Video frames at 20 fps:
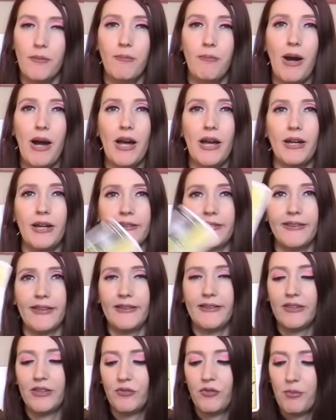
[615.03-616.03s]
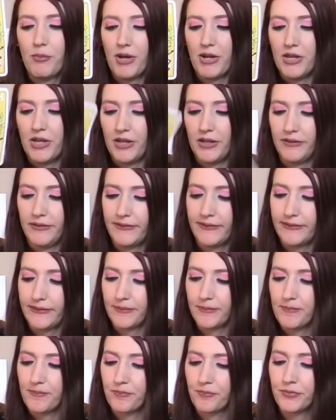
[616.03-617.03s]
by a sense of
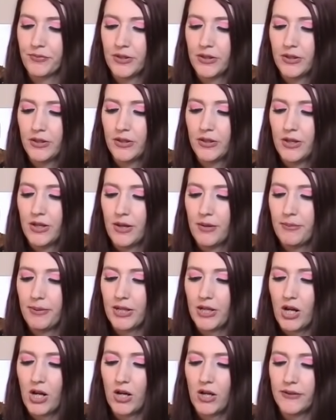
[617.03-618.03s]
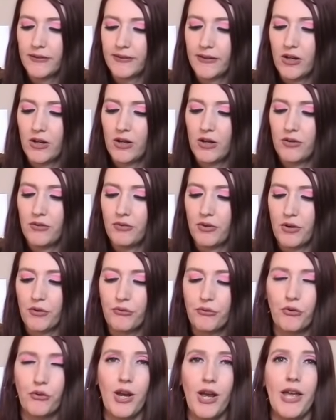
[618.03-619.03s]
abundance because of a
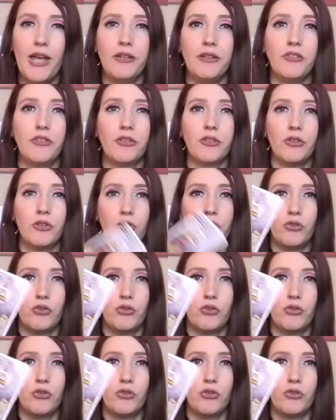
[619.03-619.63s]
friend,